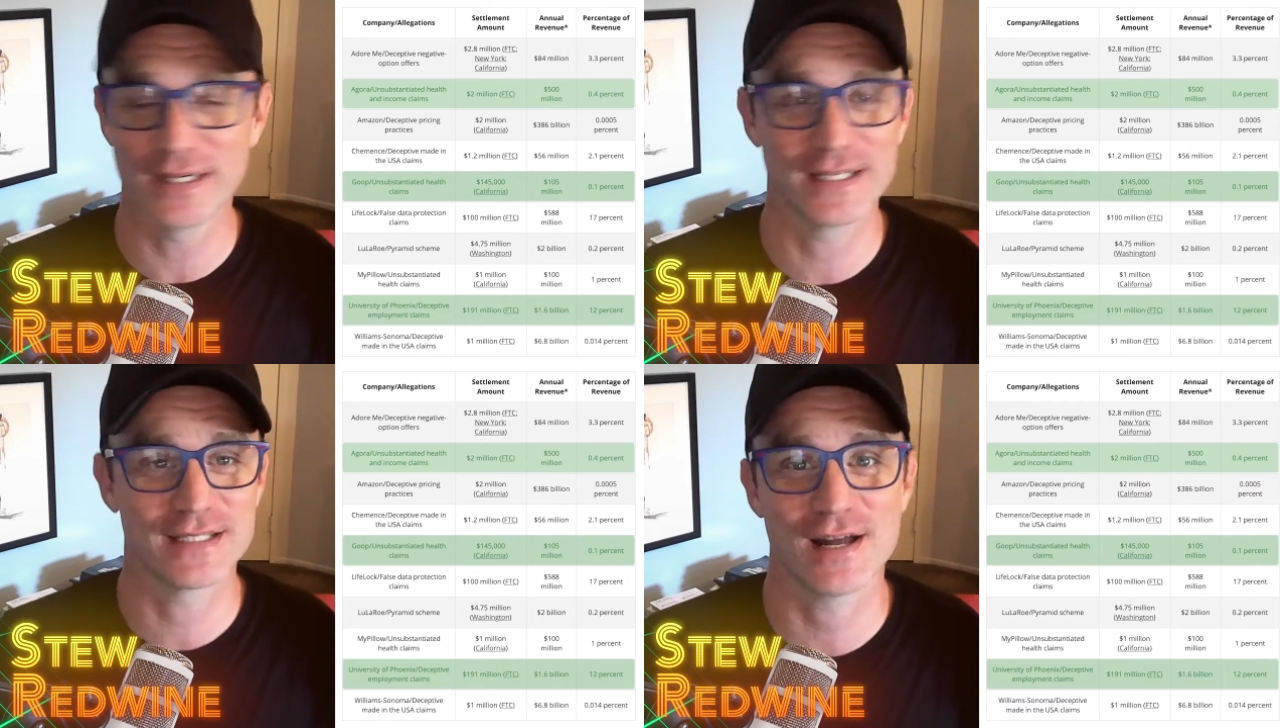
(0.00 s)

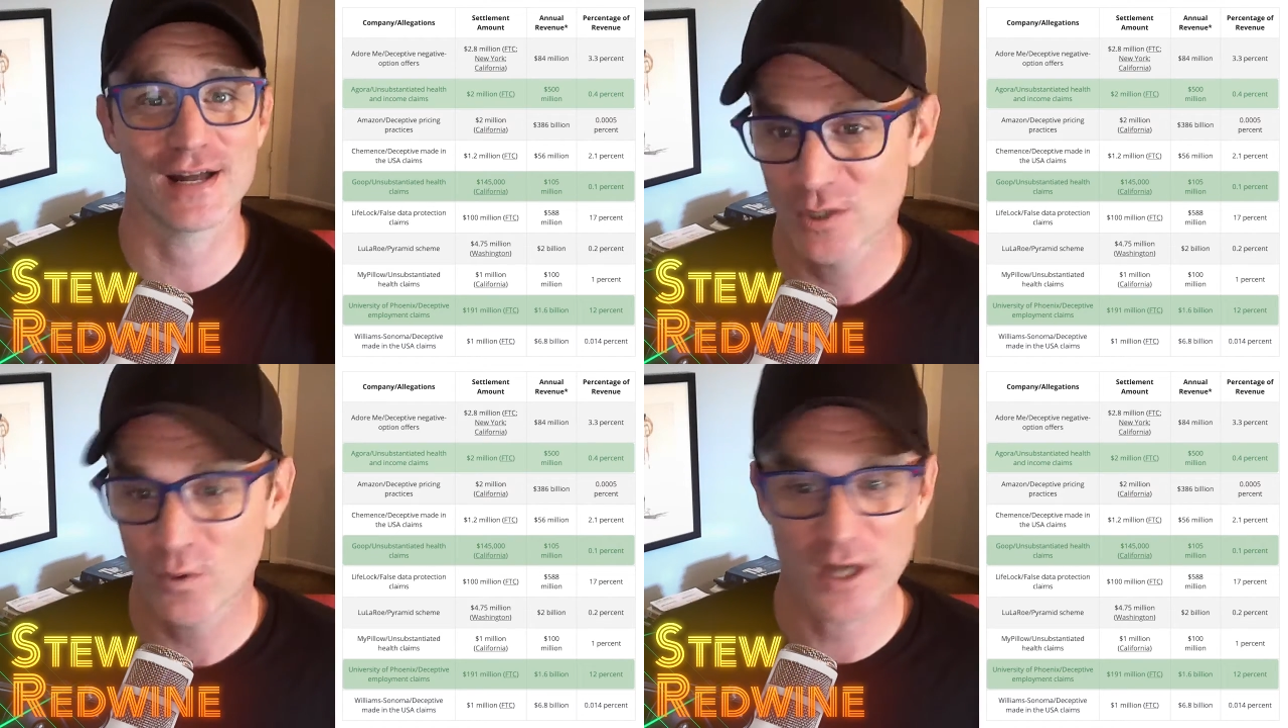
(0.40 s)

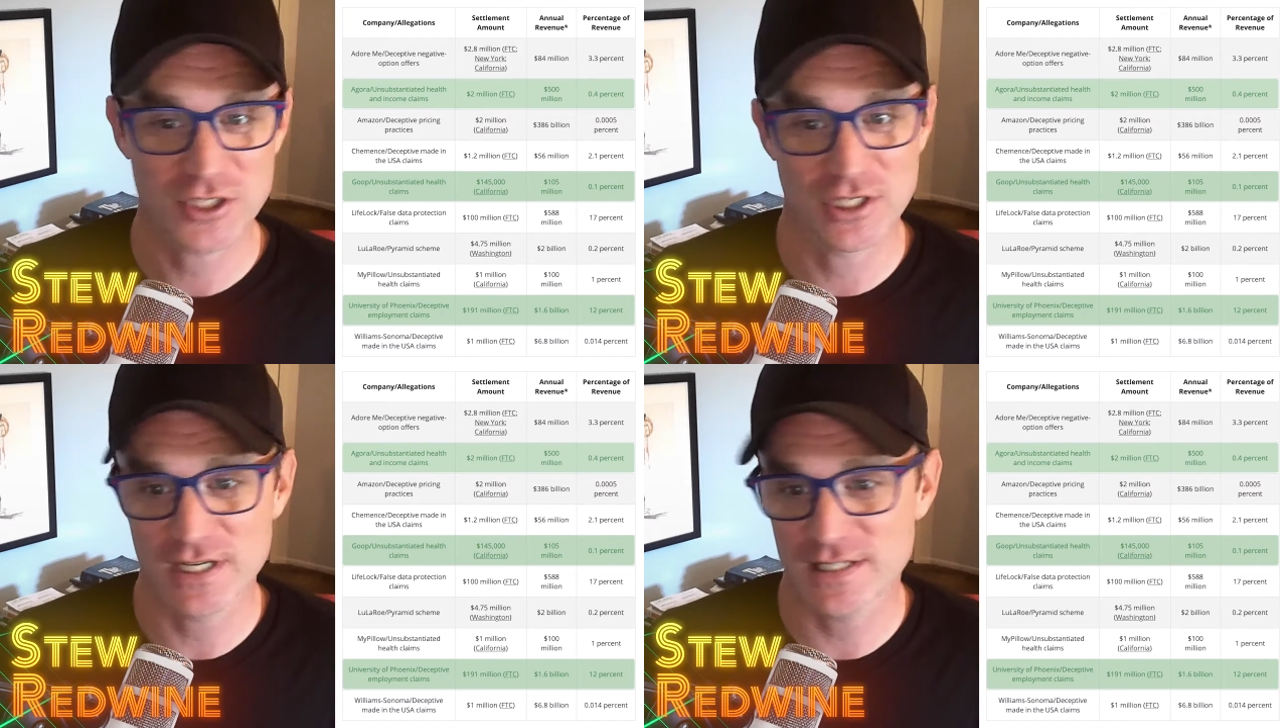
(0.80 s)
The
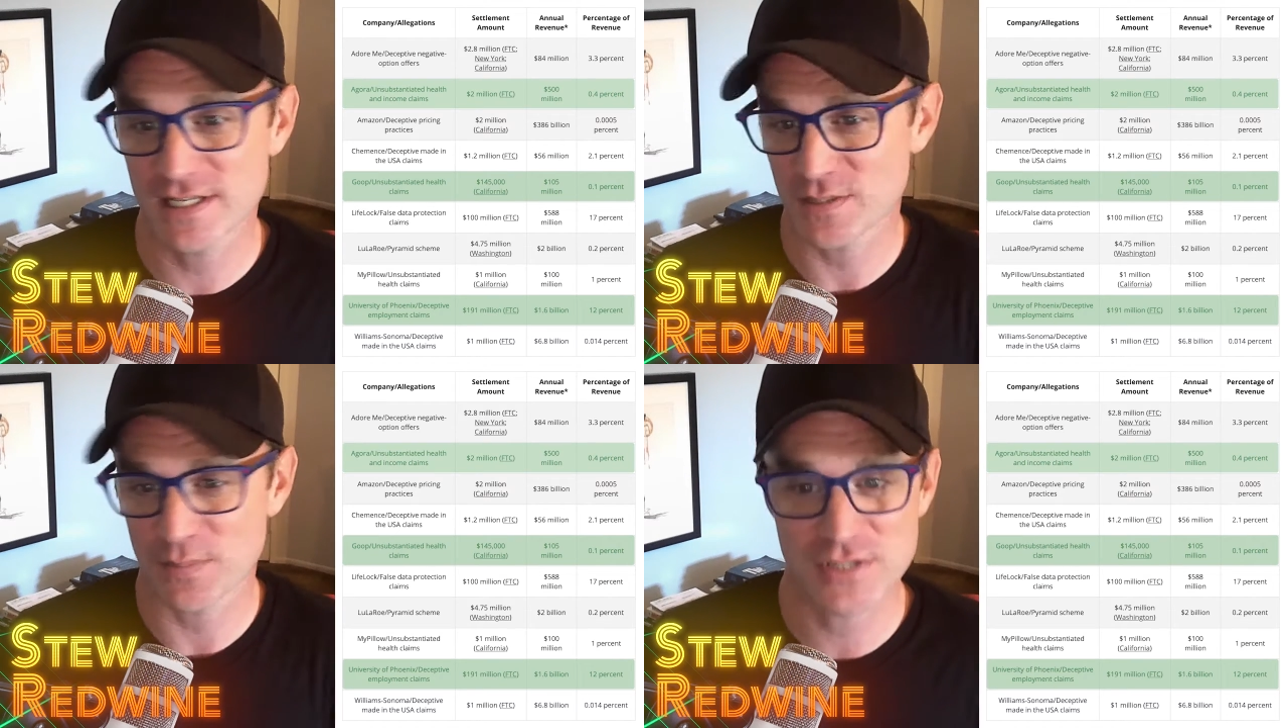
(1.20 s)
question is,
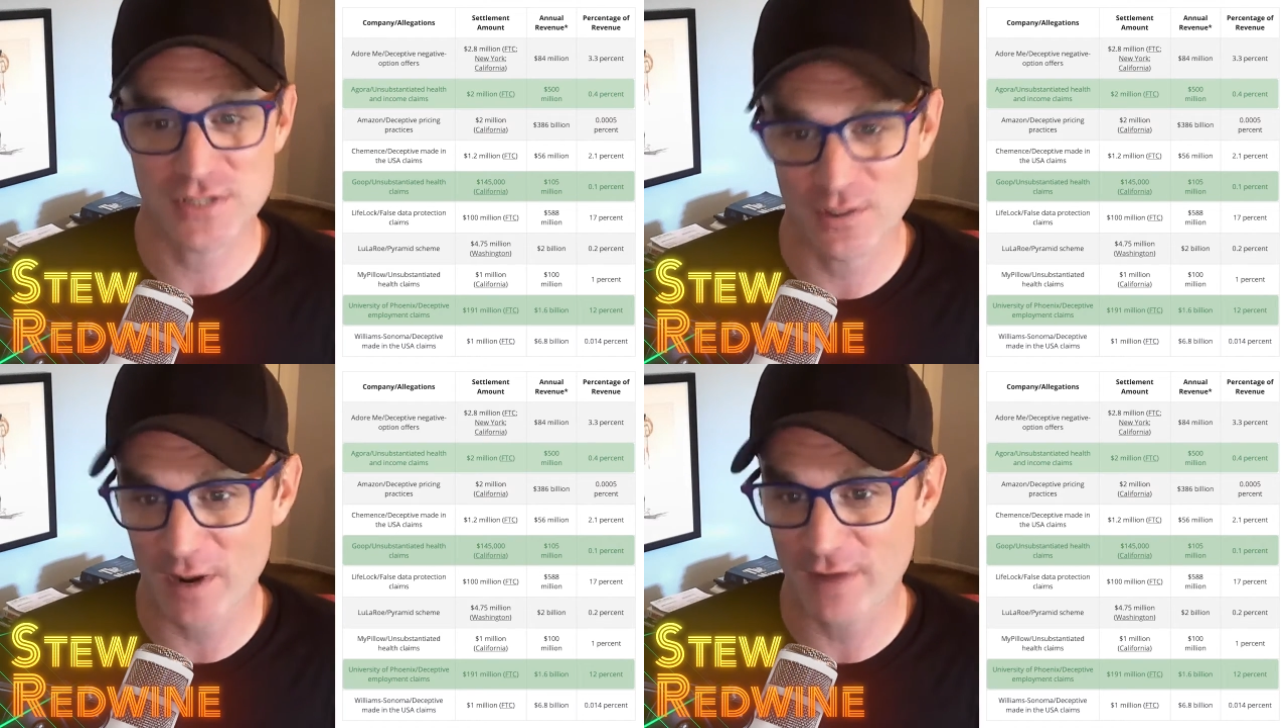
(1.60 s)
as a
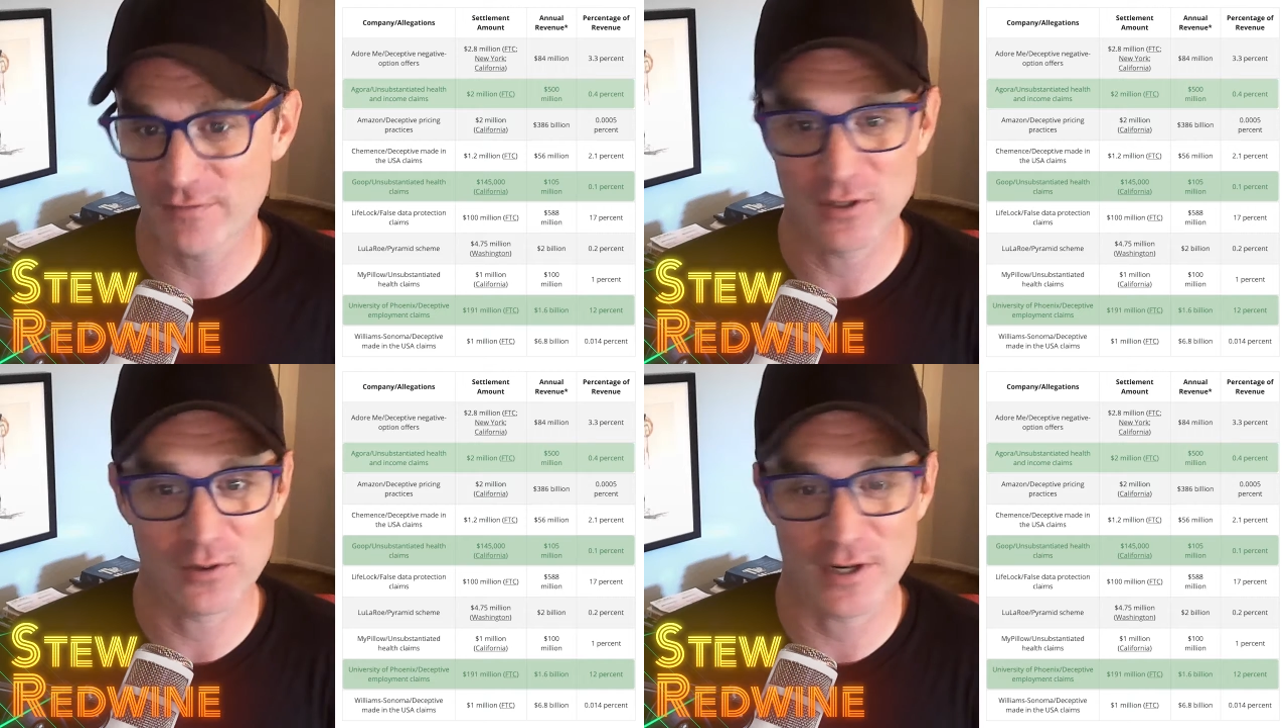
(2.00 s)
percent of
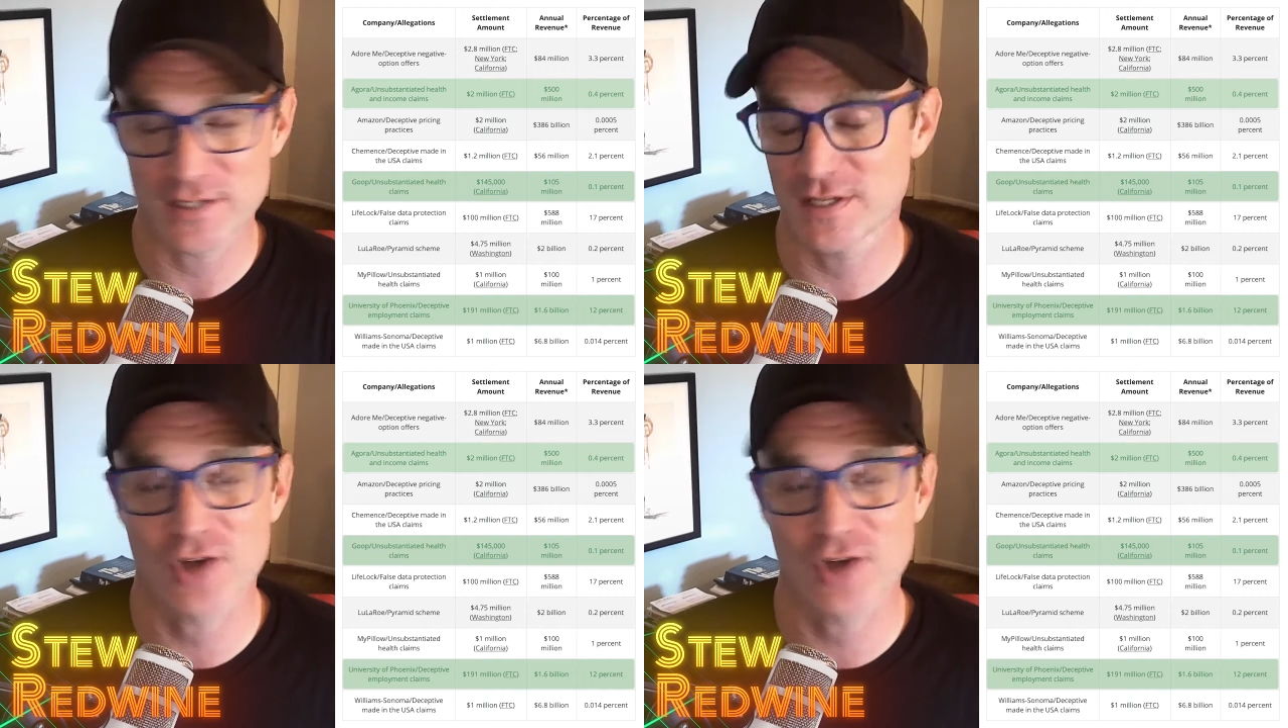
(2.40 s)
revenue or
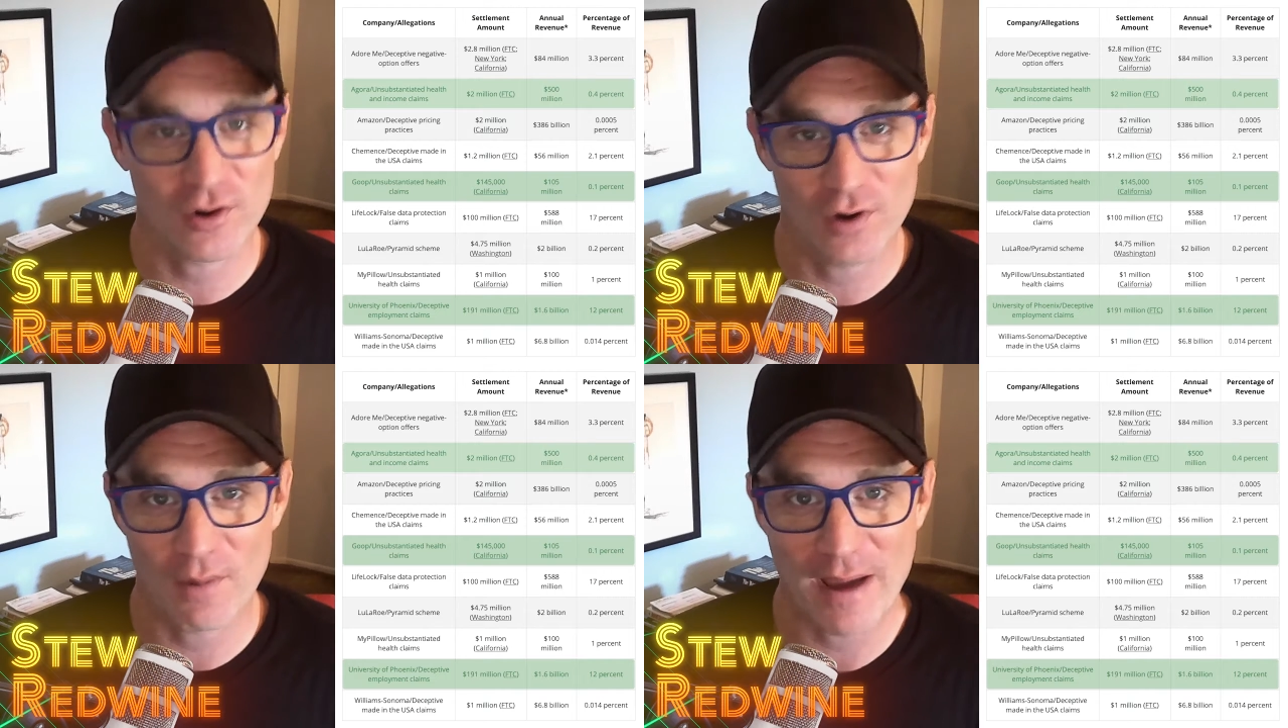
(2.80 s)
as a
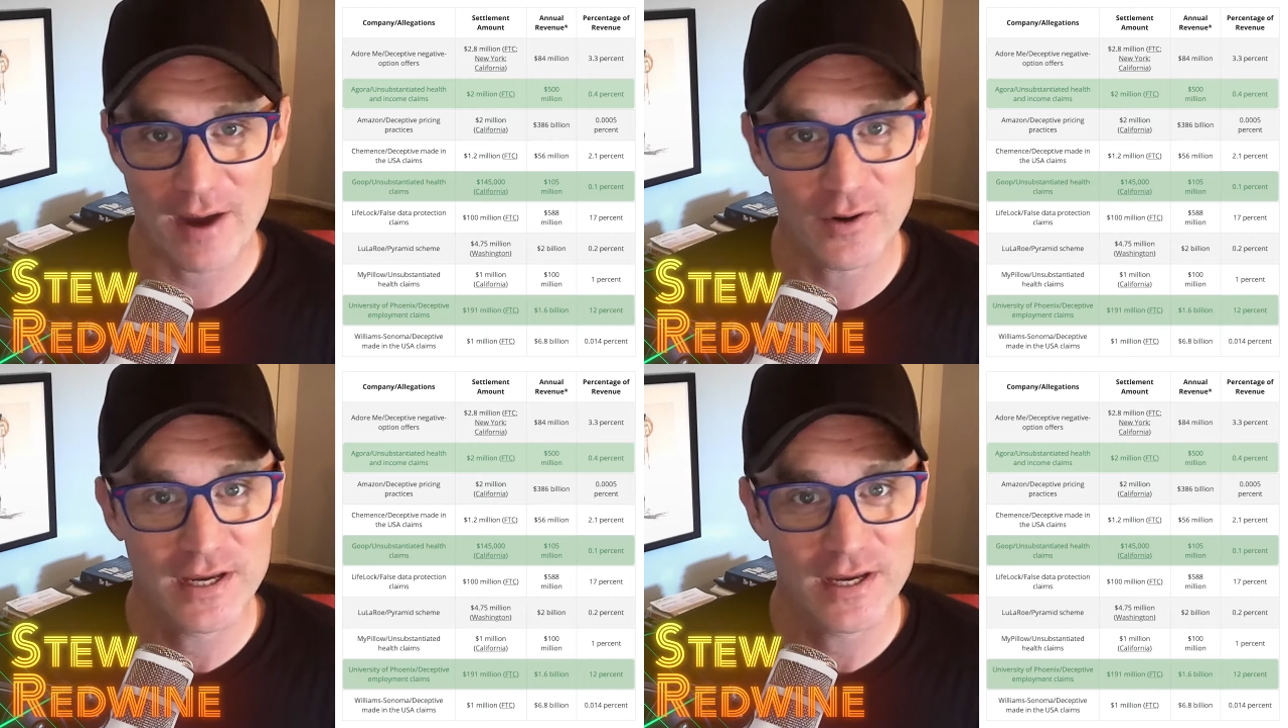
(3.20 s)
dollar
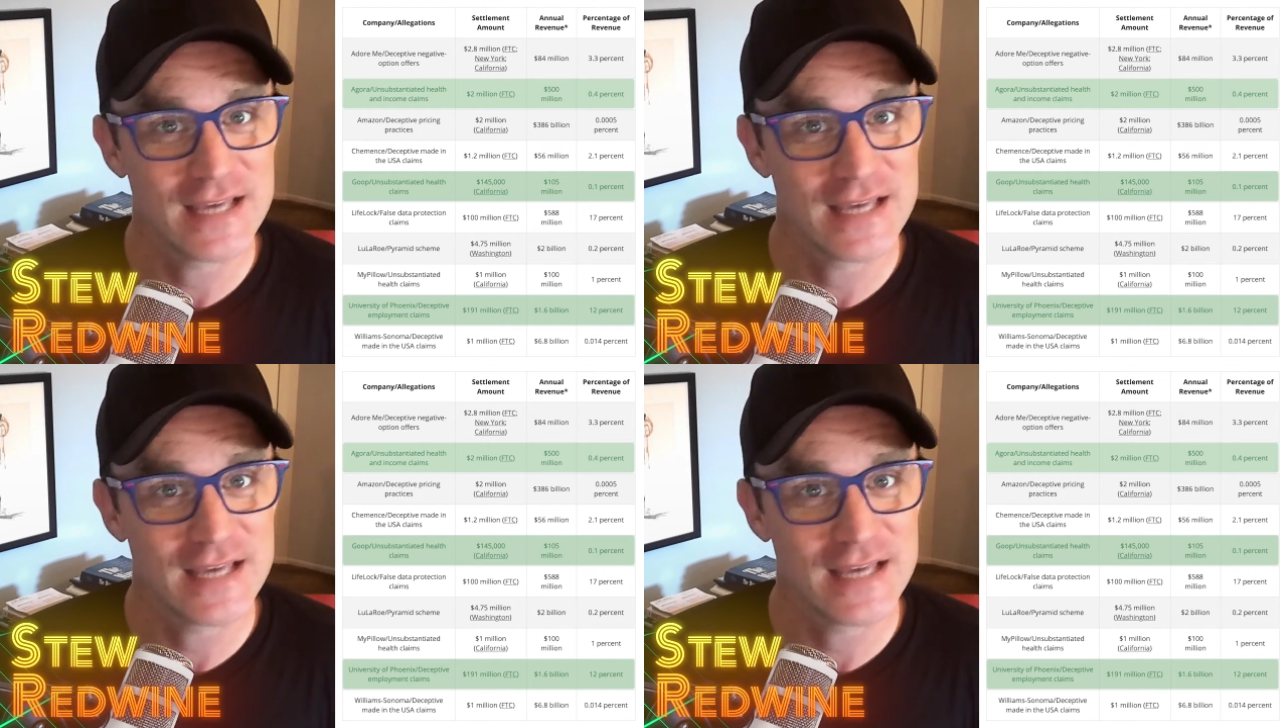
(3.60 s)
amount,